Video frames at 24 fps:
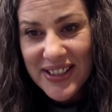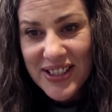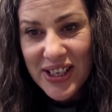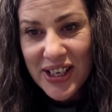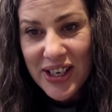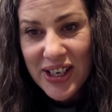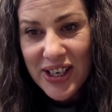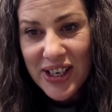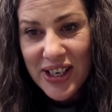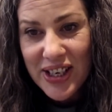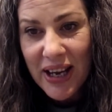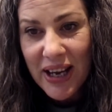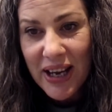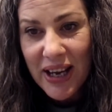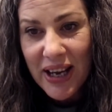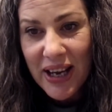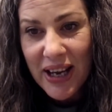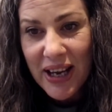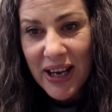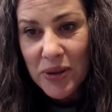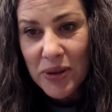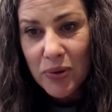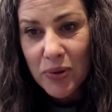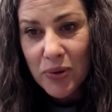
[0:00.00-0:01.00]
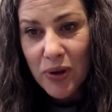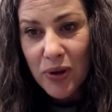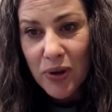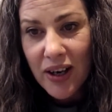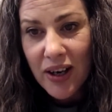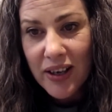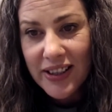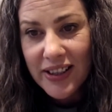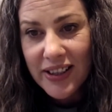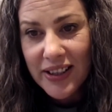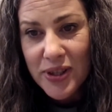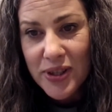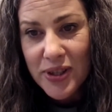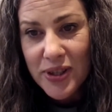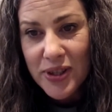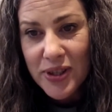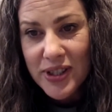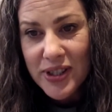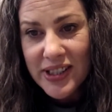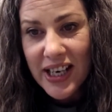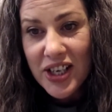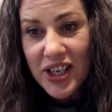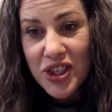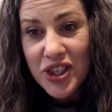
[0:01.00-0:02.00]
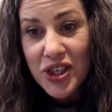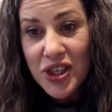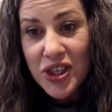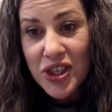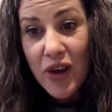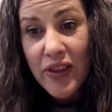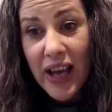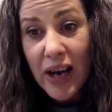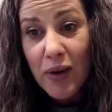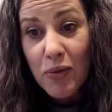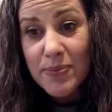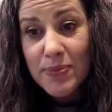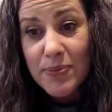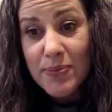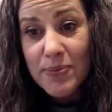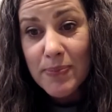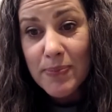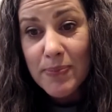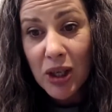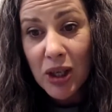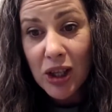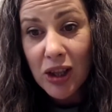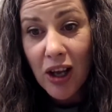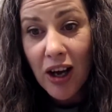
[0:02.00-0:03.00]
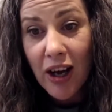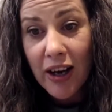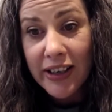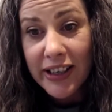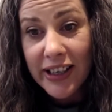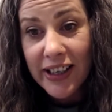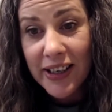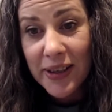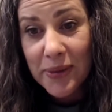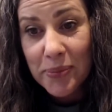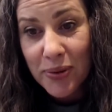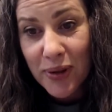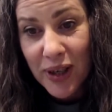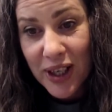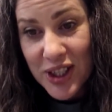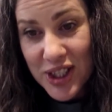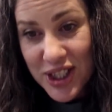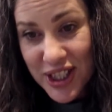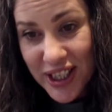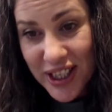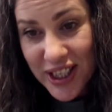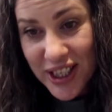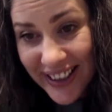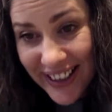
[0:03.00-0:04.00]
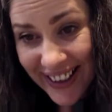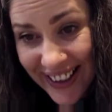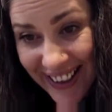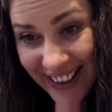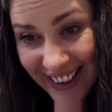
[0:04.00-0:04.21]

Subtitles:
To hear my Eva Braun impersonation? No, that was my Melania impression.